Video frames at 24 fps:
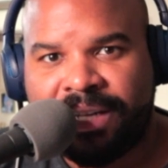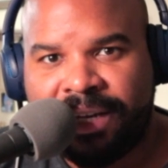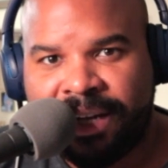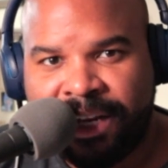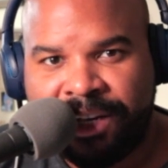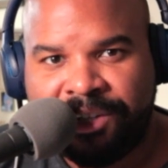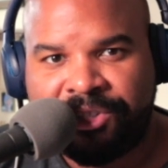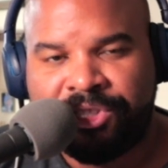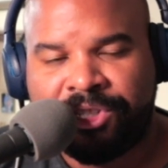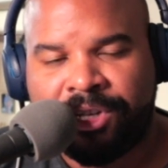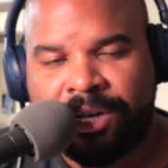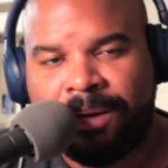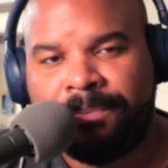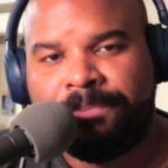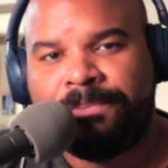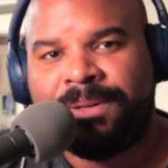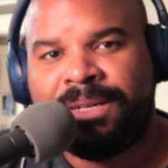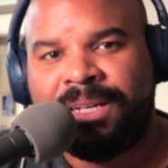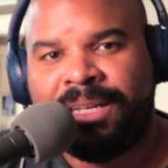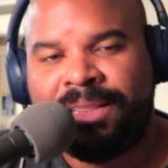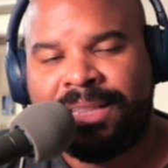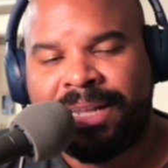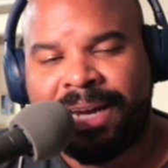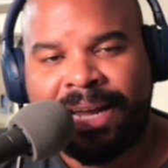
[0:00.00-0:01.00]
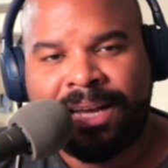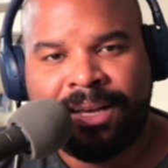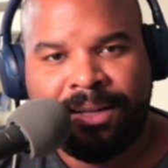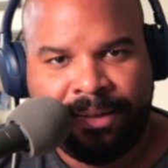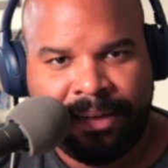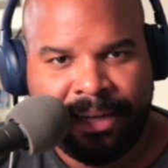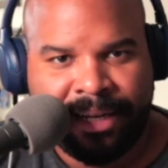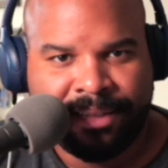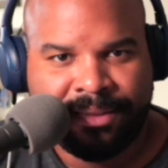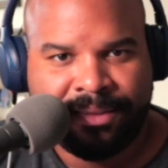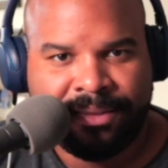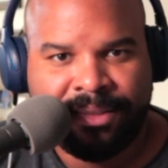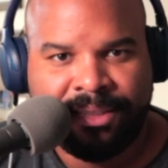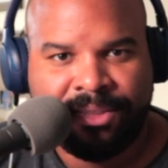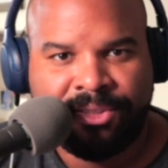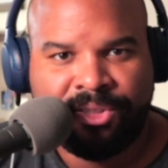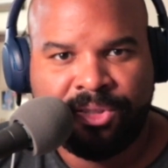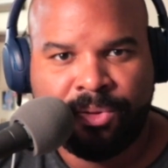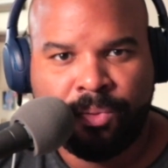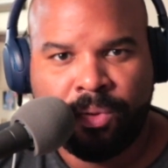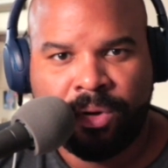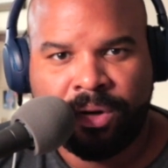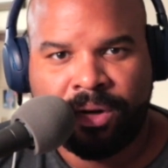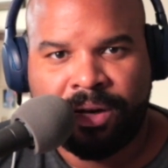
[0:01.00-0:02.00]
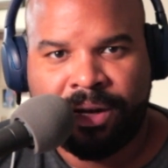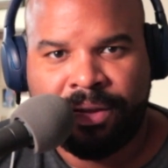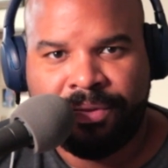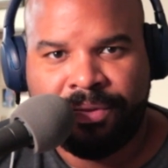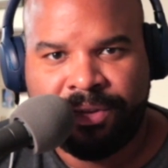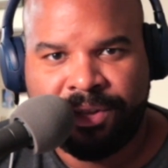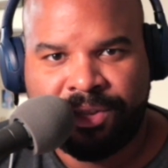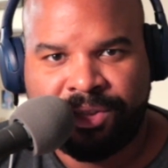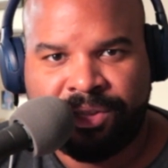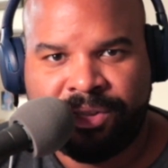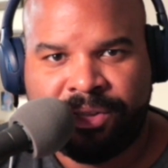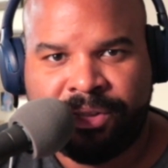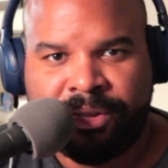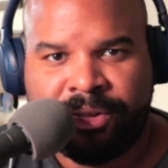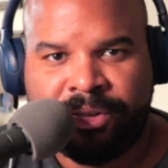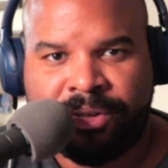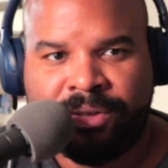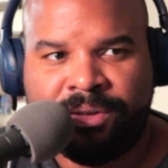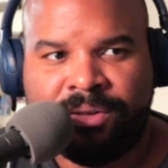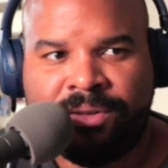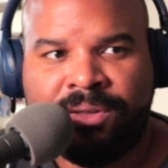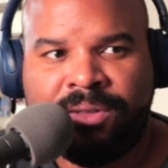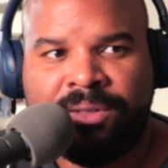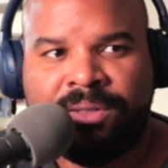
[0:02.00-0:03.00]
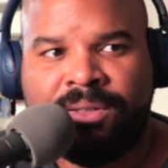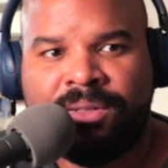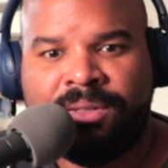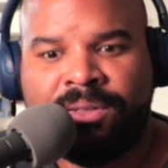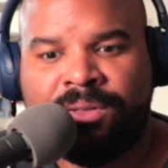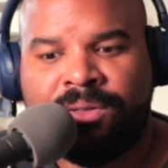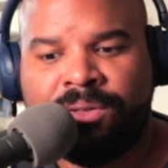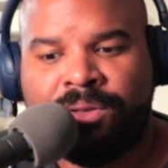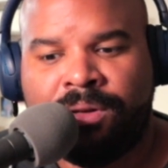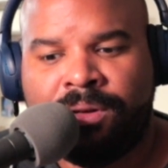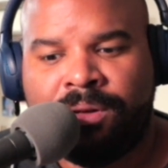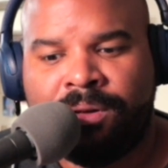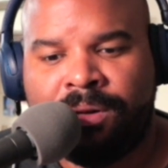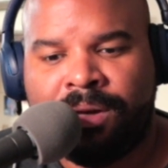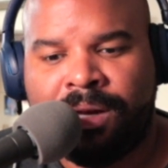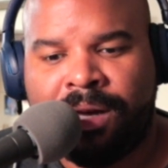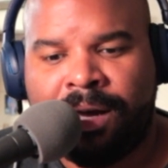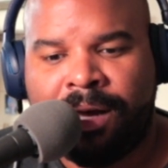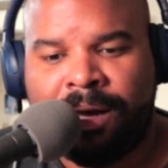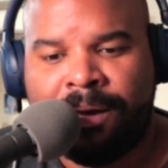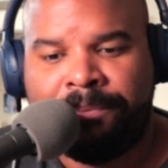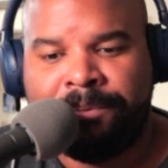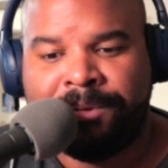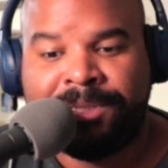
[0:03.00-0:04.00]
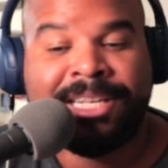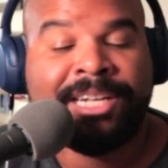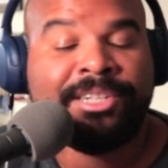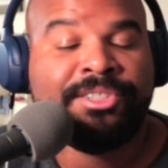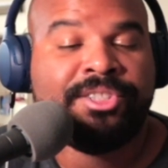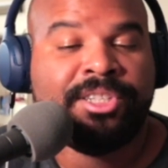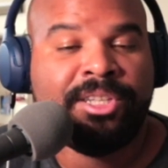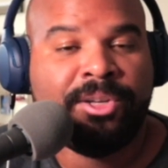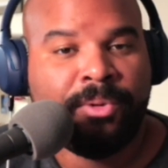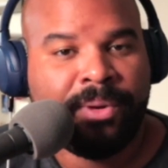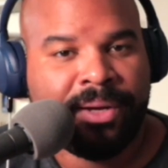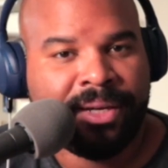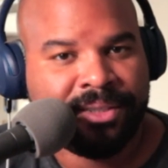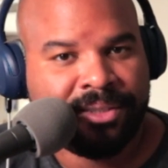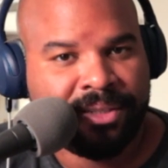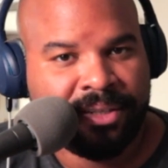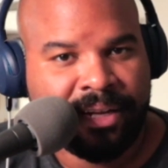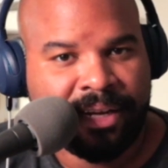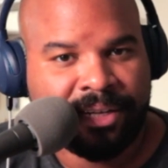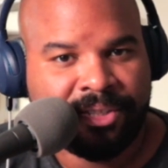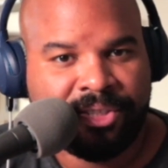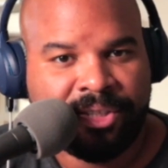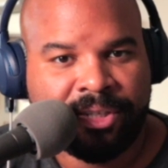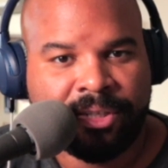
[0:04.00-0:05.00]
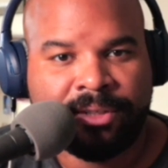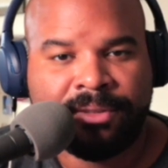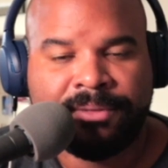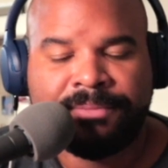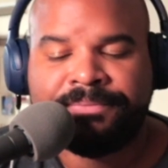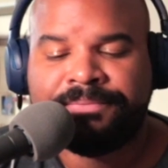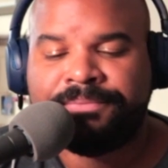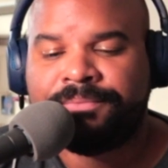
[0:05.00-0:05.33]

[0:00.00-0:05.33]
each company that I collect needs to work on this year, potentially going into next year.